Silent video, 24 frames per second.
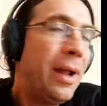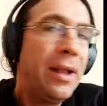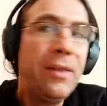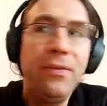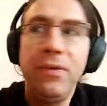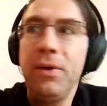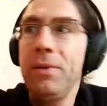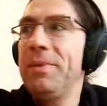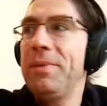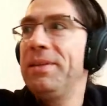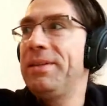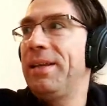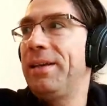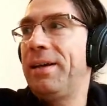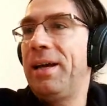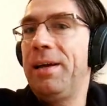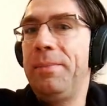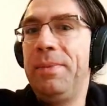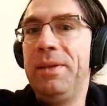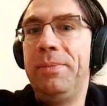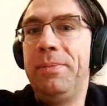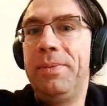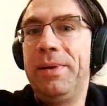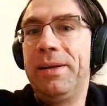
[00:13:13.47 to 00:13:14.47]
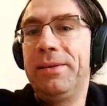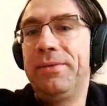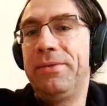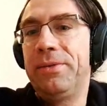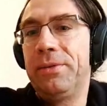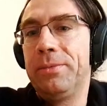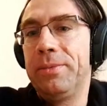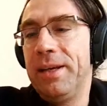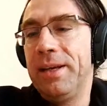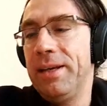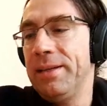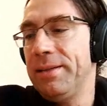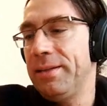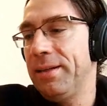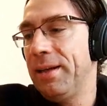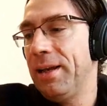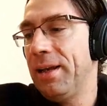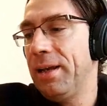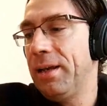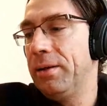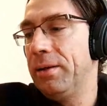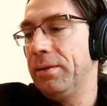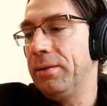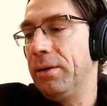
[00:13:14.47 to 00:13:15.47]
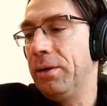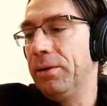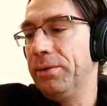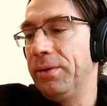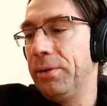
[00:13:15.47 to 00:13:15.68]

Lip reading: our platform is a hybrid platform. Yes,